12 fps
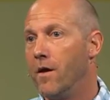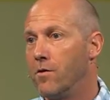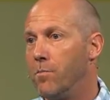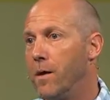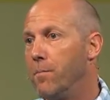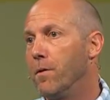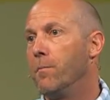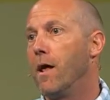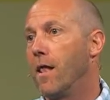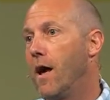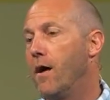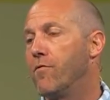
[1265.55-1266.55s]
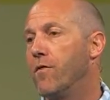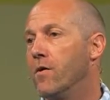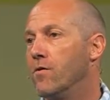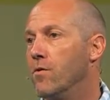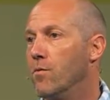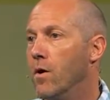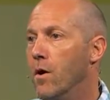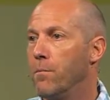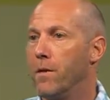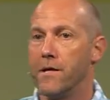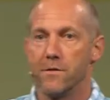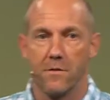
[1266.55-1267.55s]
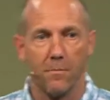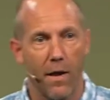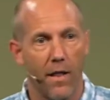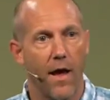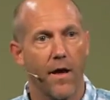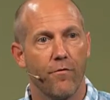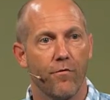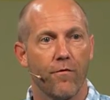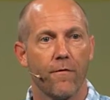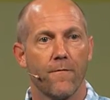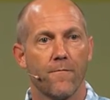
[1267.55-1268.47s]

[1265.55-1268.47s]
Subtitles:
to people in my life and to places in my life.